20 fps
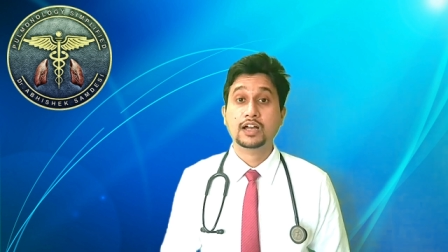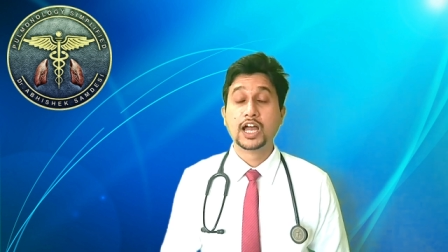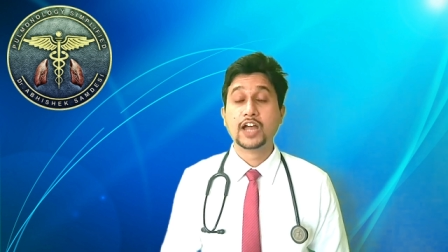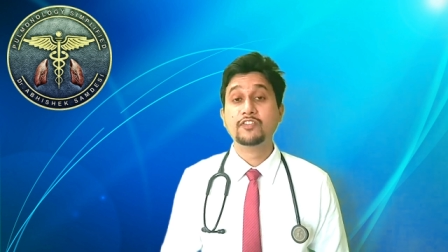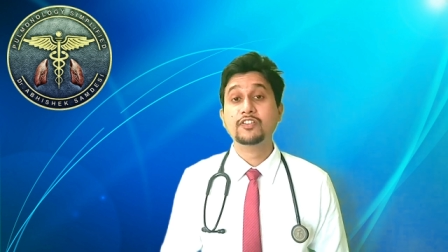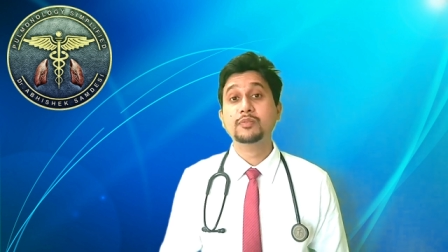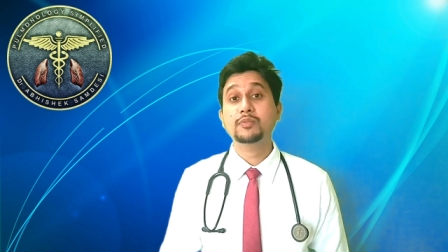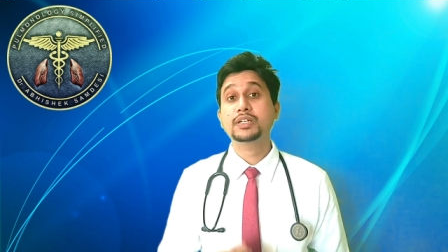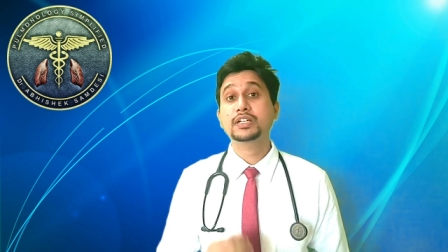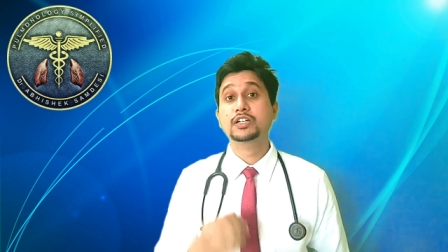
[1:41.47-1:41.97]

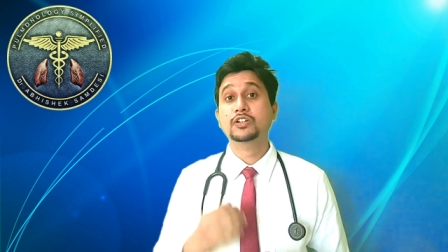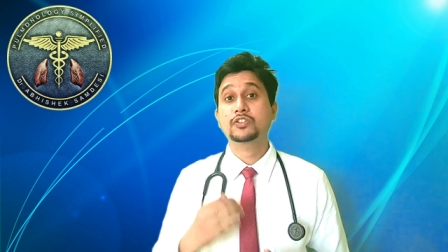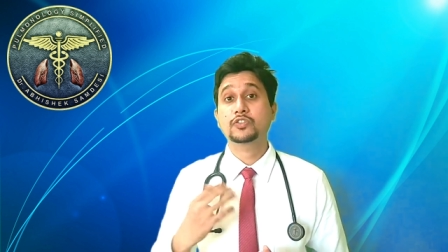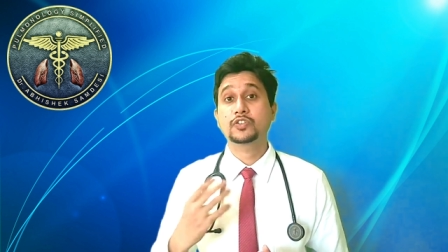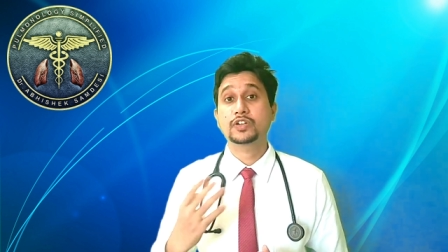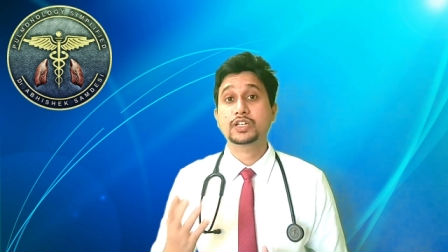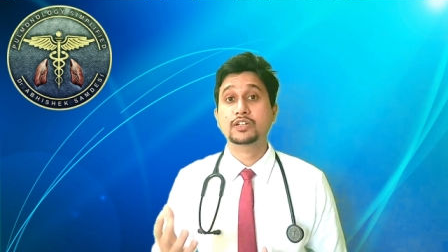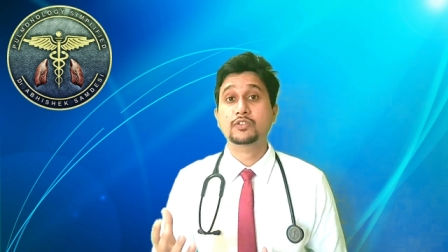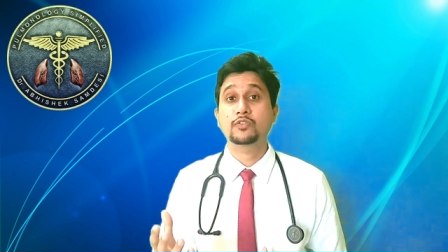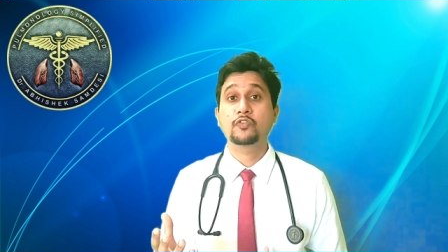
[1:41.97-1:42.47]
I will be
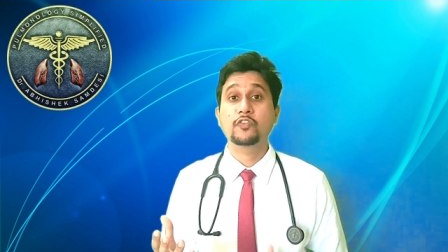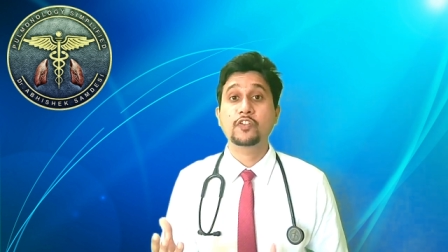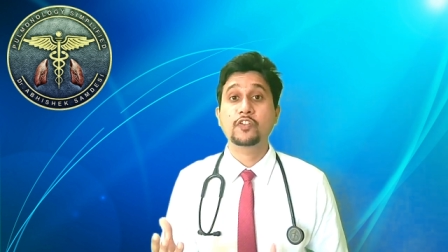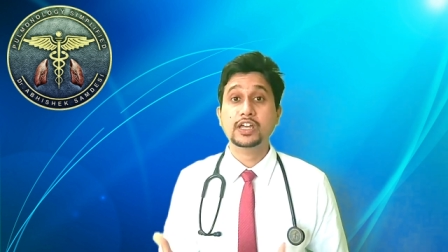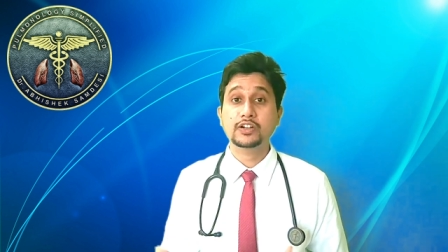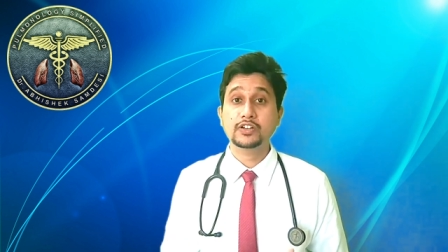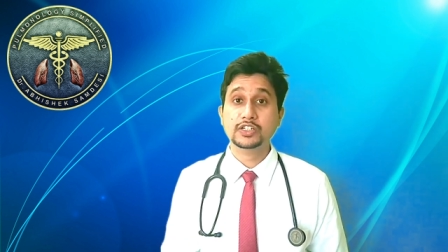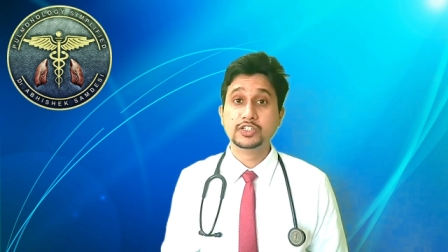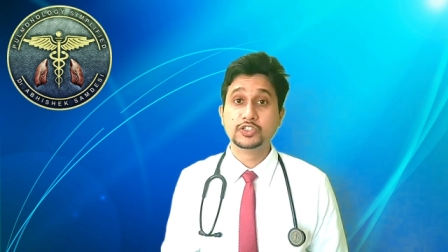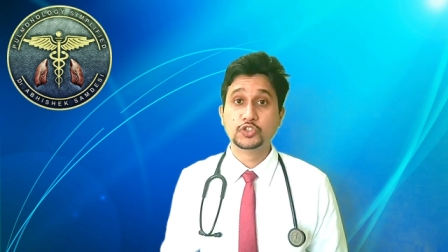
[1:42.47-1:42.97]
covering
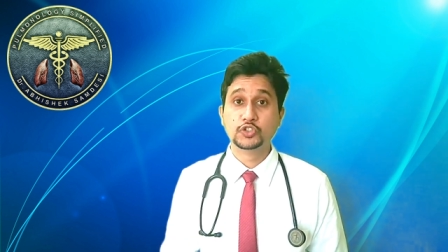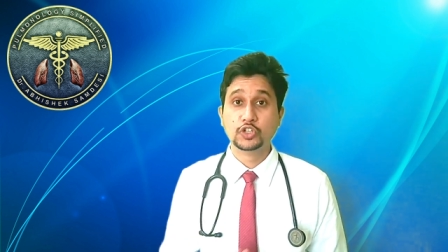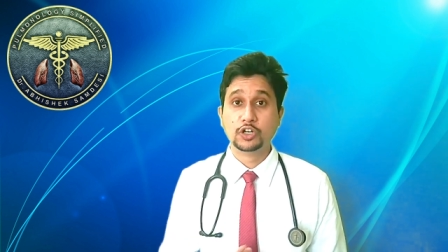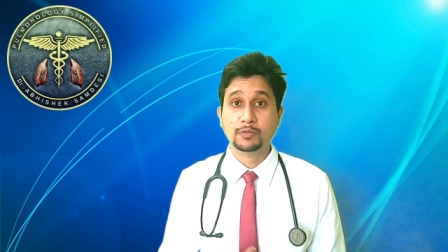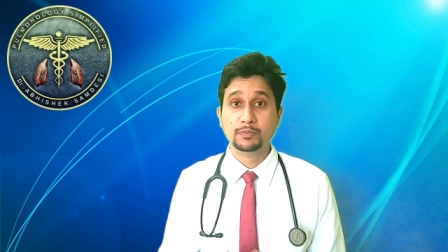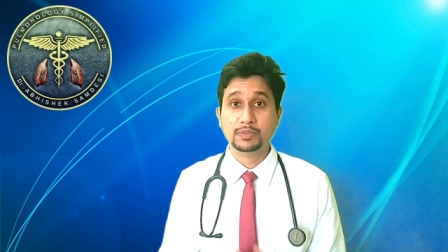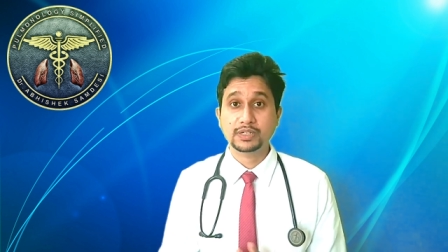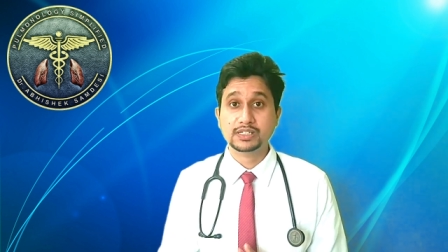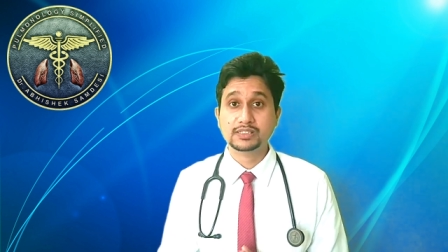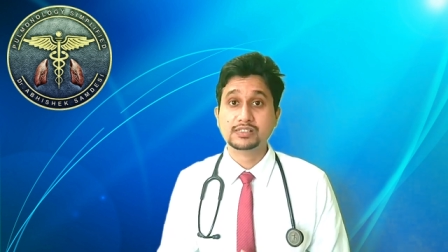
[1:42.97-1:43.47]
various
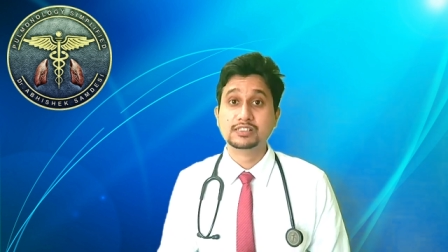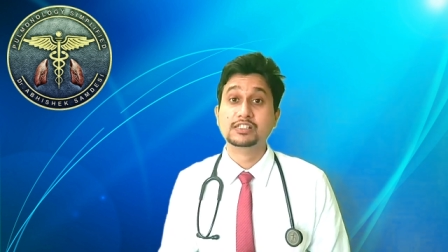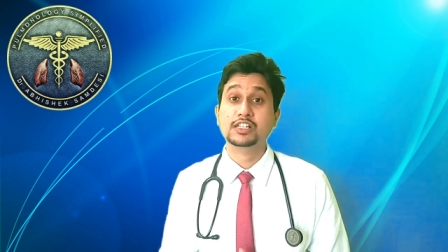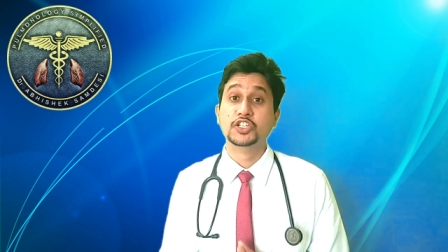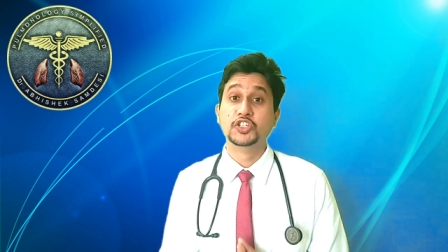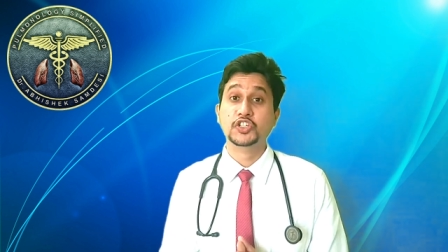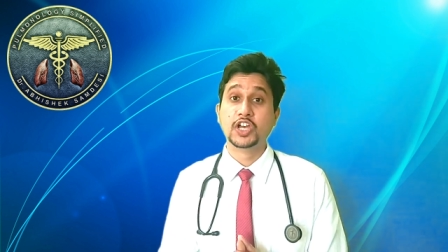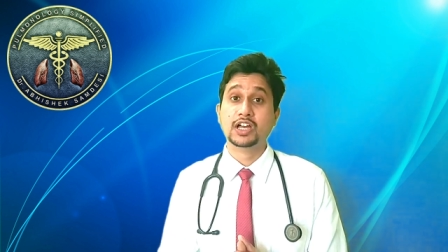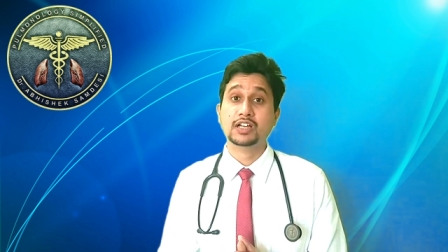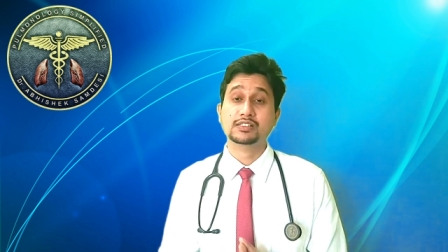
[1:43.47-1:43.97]
topics
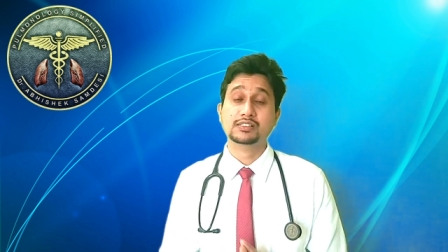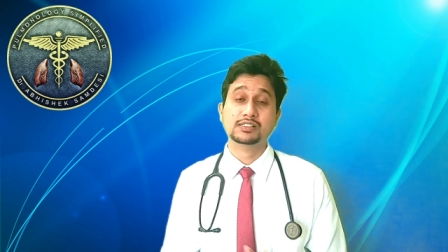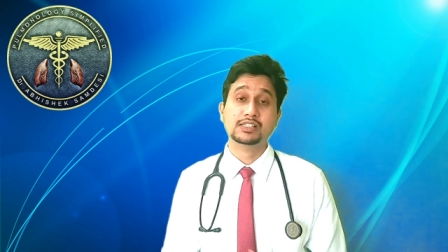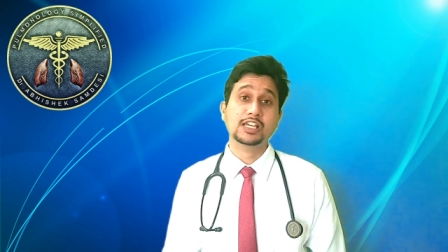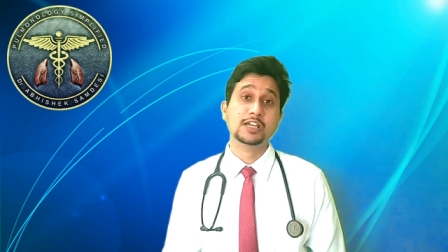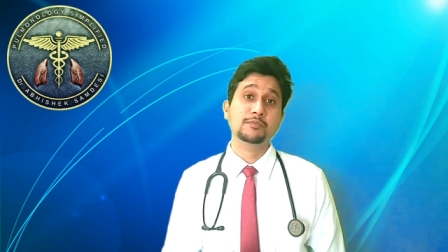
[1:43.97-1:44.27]
such as